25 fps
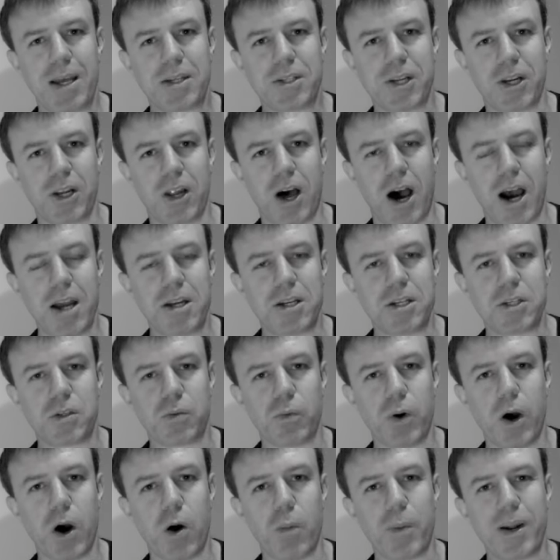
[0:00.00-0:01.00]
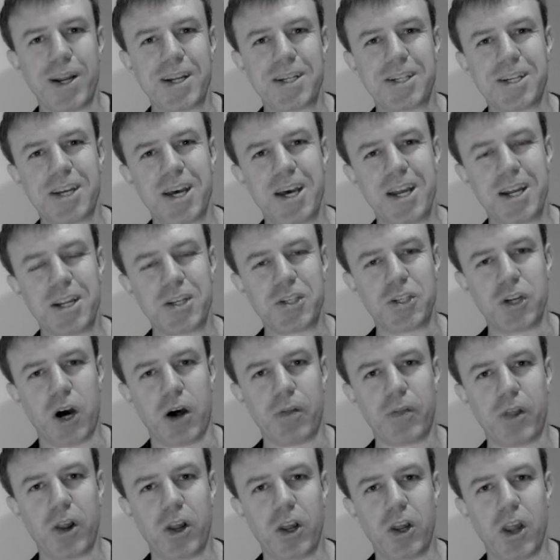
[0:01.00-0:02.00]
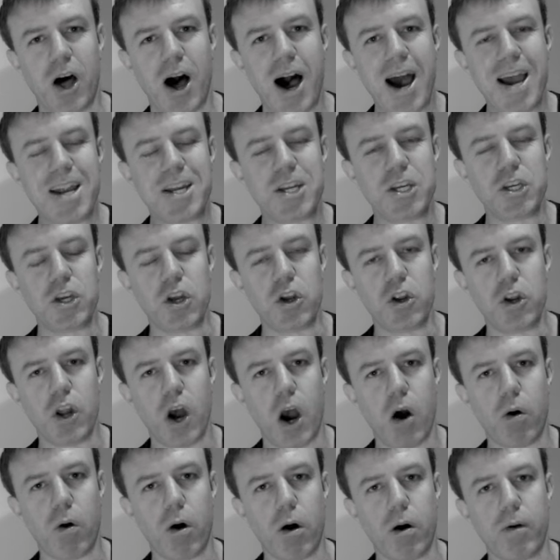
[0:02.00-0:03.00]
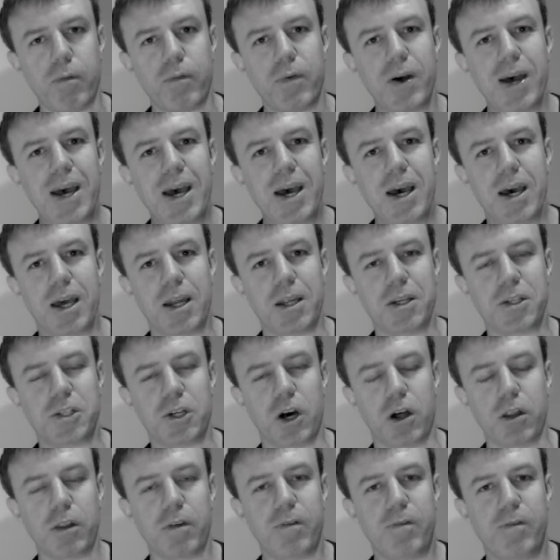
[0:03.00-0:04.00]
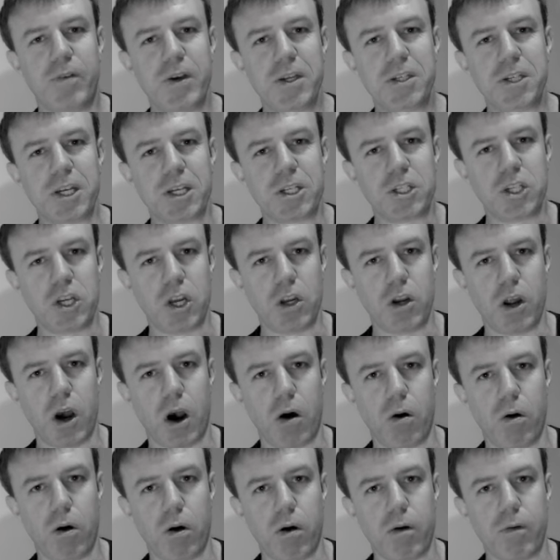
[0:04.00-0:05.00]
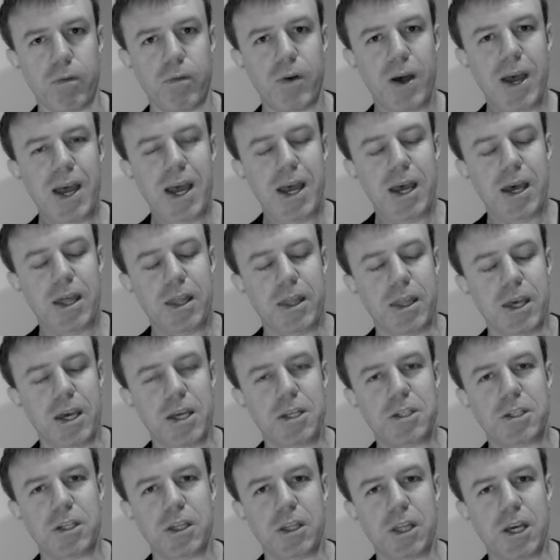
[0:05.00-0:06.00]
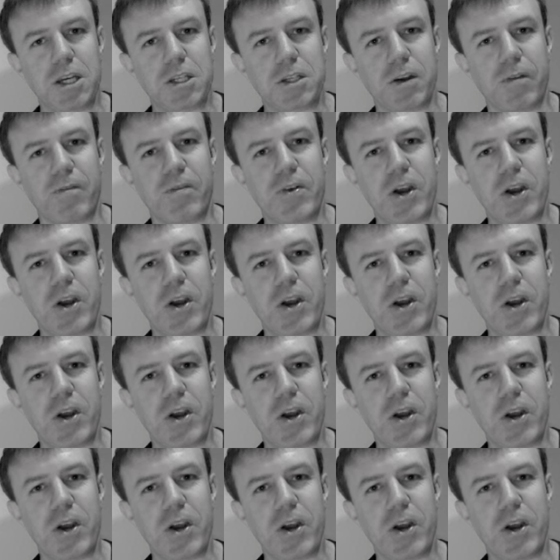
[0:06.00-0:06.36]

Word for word: as light as well but it is not the light you know of it is not the physics you know of these these are